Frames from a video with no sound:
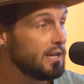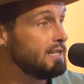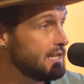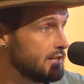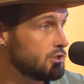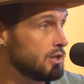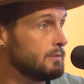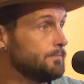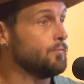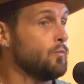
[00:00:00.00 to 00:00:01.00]
in the
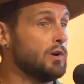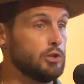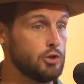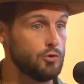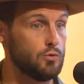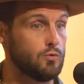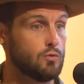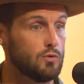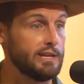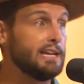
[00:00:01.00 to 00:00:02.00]
kitchen where you
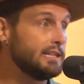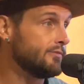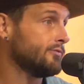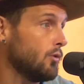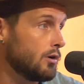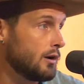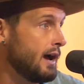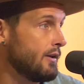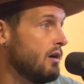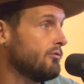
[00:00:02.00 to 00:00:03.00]
hit the floor
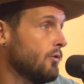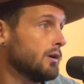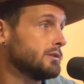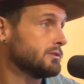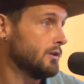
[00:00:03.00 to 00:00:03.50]
on all fours,